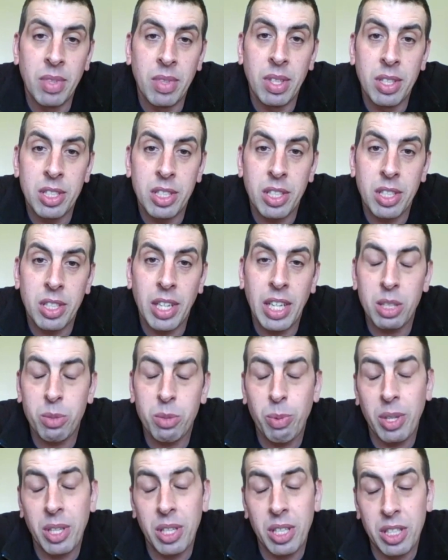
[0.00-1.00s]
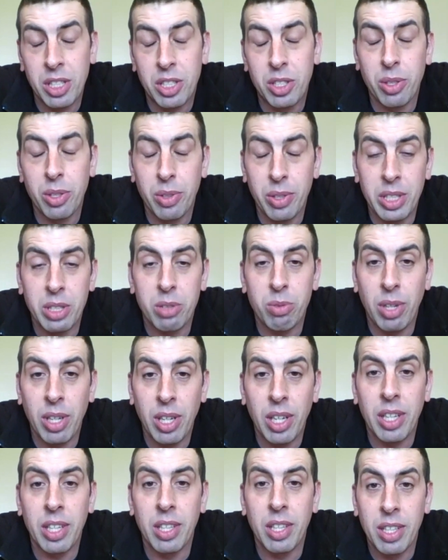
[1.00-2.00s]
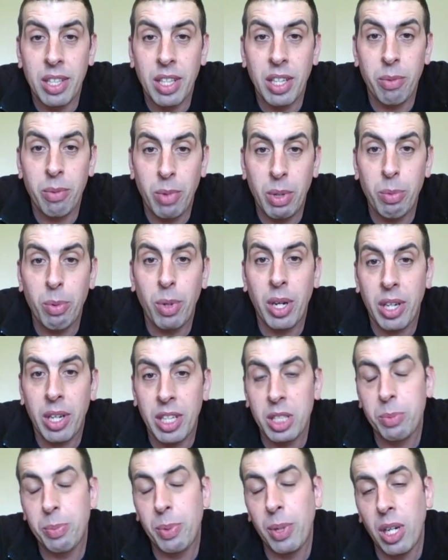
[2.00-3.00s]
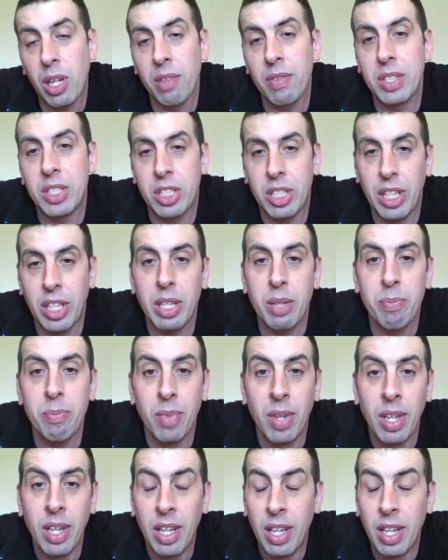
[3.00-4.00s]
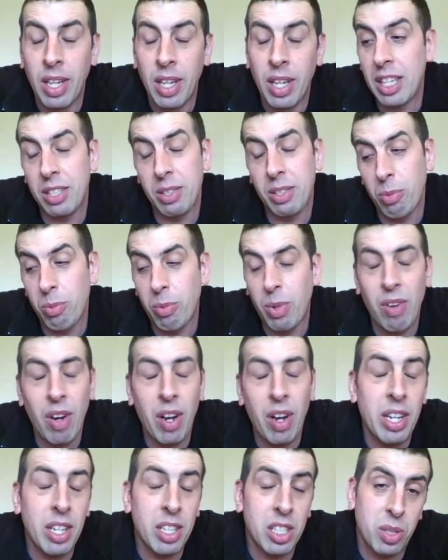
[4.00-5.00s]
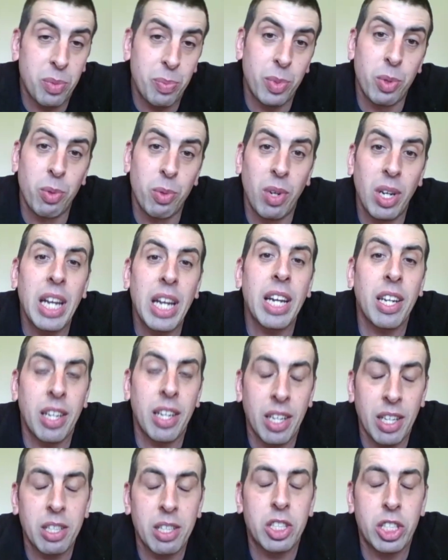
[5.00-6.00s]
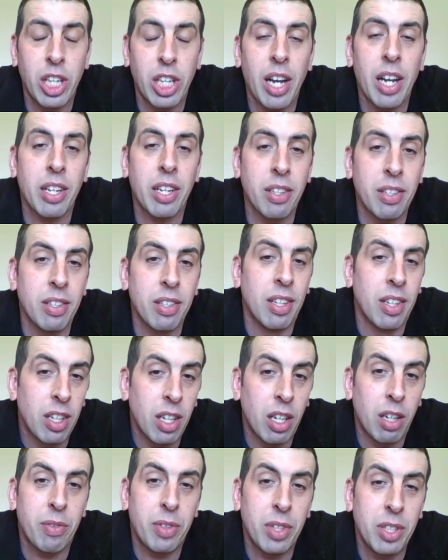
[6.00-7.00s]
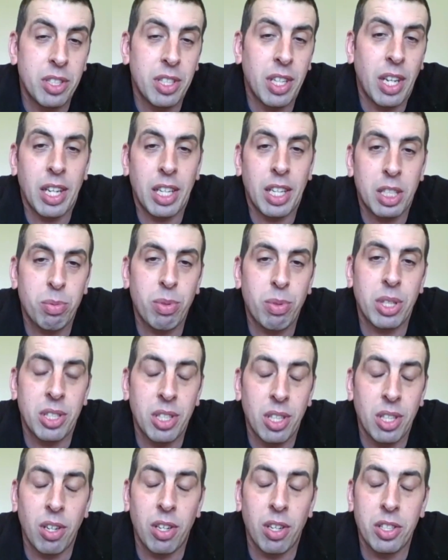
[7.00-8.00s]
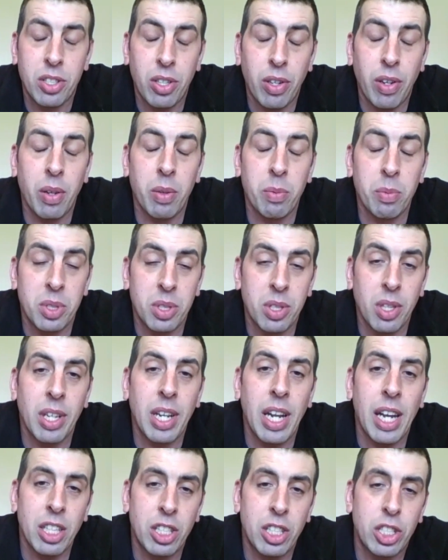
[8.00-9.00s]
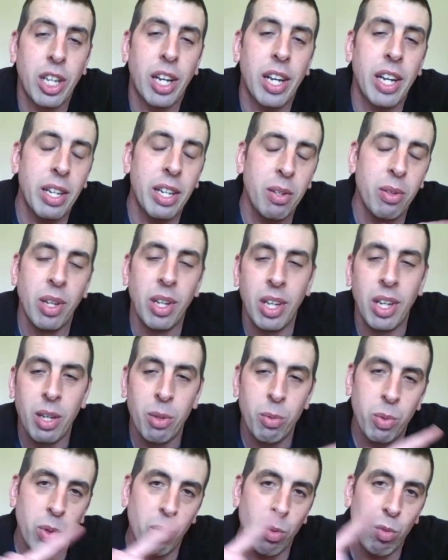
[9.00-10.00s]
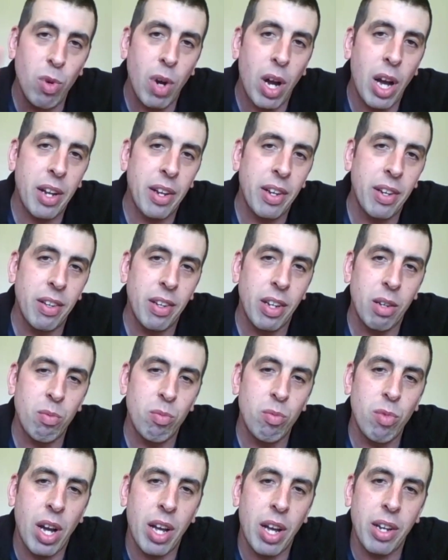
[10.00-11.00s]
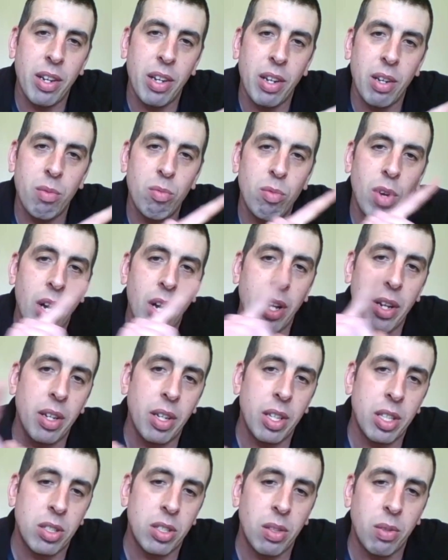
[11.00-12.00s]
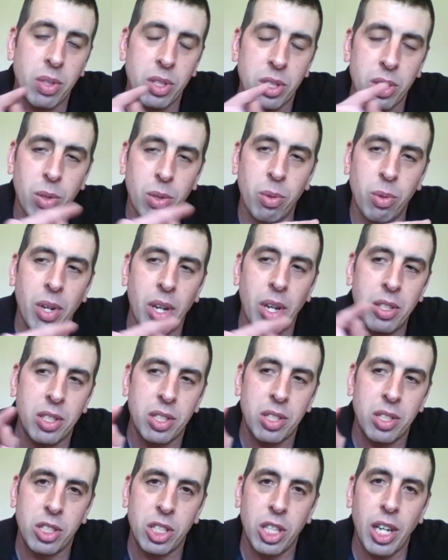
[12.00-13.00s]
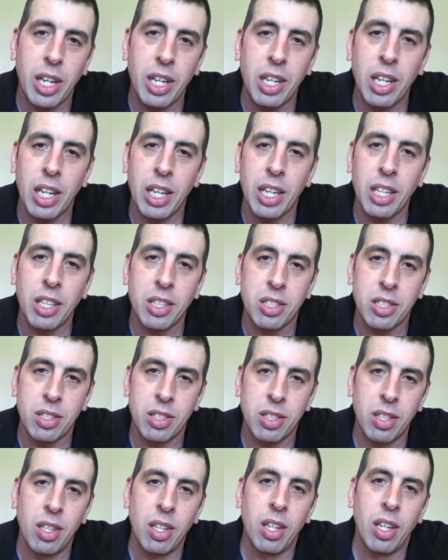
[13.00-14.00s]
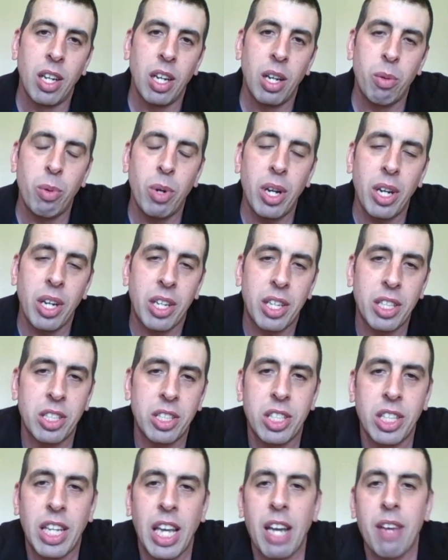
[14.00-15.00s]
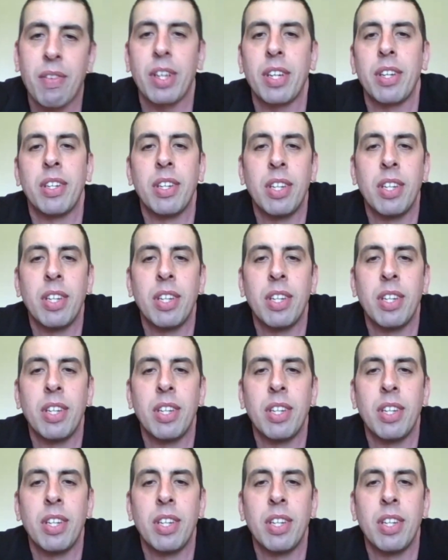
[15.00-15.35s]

So that's one of the joys, really, that we're working as part of a team, and we're only a small link in a chain. I've used that expression a lot of times, and that chain will run and run and run as long as all those chain links are working together.